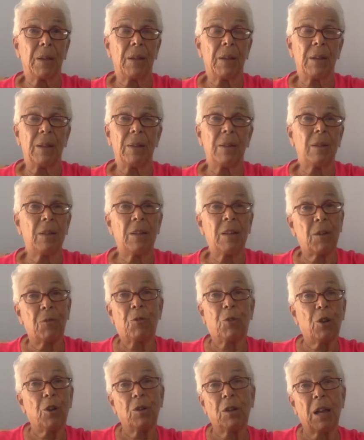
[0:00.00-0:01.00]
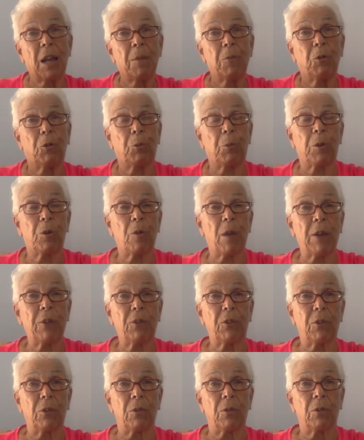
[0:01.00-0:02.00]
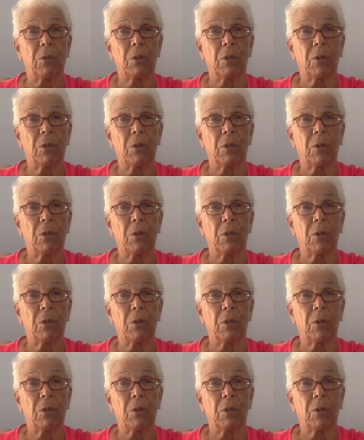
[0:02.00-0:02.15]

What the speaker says: And therefore your labor is progressive.